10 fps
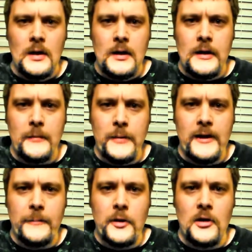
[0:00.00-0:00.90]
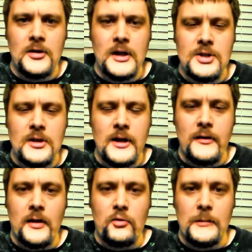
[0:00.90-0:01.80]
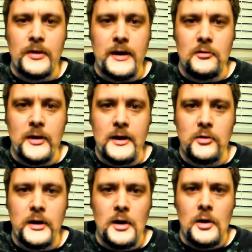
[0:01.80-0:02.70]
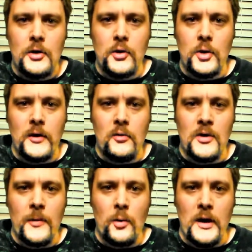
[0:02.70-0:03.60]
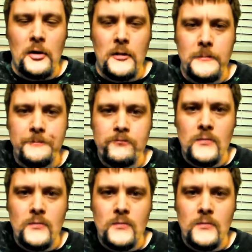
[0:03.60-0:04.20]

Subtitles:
Him being a politician is extremely unlikely due to his criminal record.